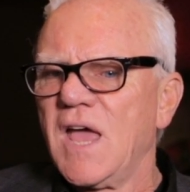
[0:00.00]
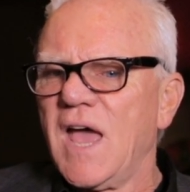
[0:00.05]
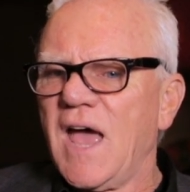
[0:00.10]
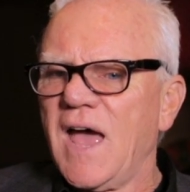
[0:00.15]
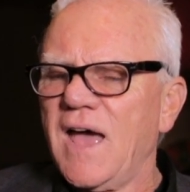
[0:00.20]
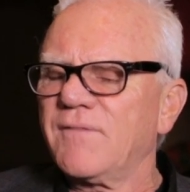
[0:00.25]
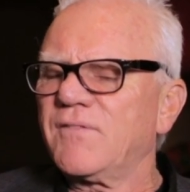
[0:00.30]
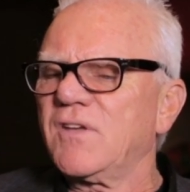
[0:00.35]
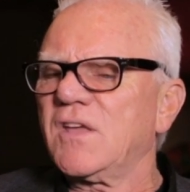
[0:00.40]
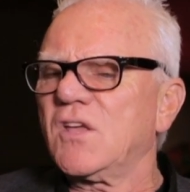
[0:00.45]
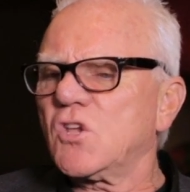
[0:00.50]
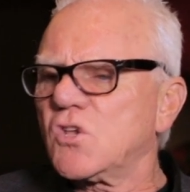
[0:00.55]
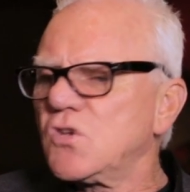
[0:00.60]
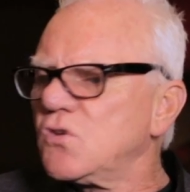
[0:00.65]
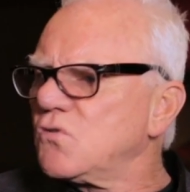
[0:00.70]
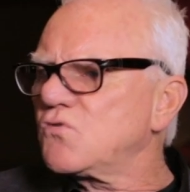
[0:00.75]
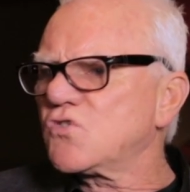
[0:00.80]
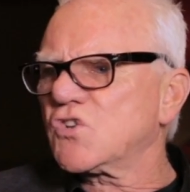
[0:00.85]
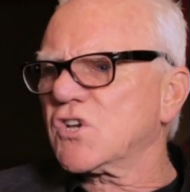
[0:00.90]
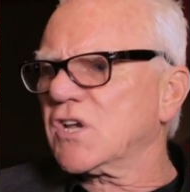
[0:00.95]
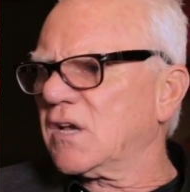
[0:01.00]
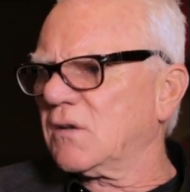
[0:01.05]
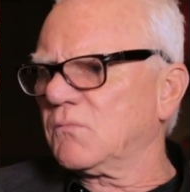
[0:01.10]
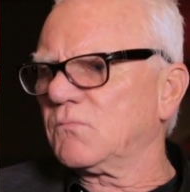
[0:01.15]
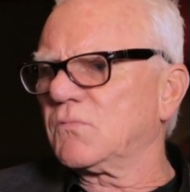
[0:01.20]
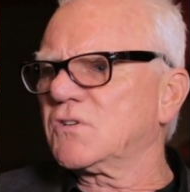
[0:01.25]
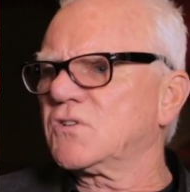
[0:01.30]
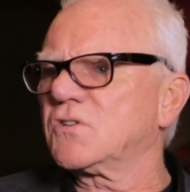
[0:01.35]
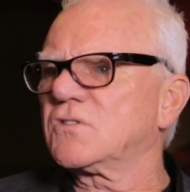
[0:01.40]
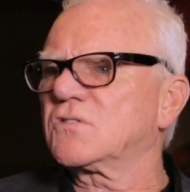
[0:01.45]
have a huge hit,
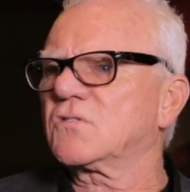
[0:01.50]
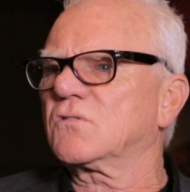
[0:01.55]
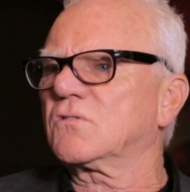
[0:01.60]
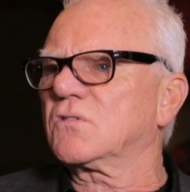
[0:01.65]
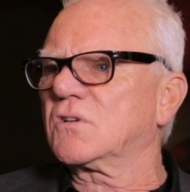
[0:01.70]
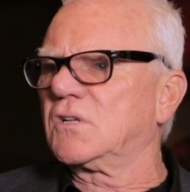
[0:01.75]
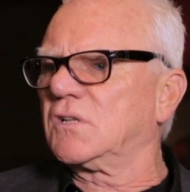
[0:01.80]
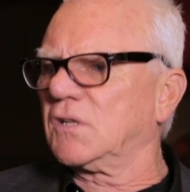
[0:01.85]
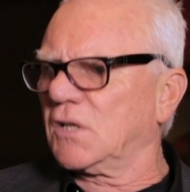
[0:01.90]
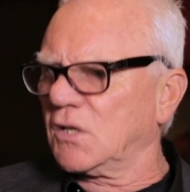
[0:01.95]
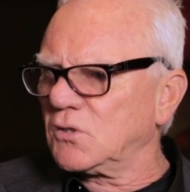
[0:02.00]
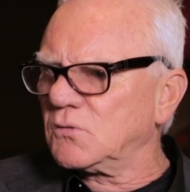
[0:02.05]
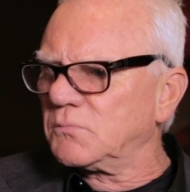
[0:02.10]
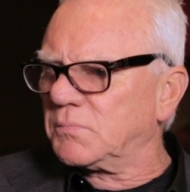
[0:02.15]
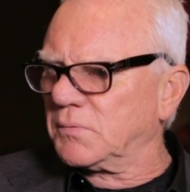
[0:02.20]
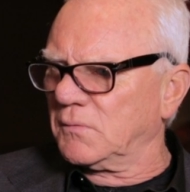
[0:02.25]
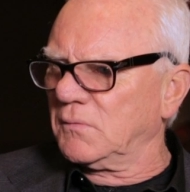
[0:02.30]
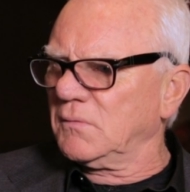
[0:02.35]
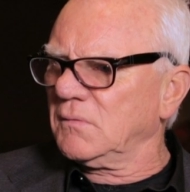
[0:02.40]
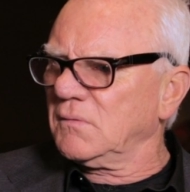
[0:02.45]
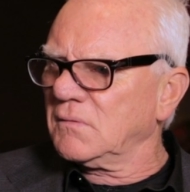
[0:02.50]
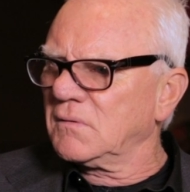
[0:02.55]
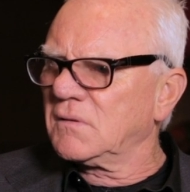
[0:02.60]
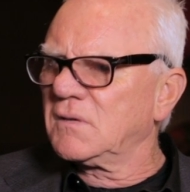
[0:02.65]
which is sort of global,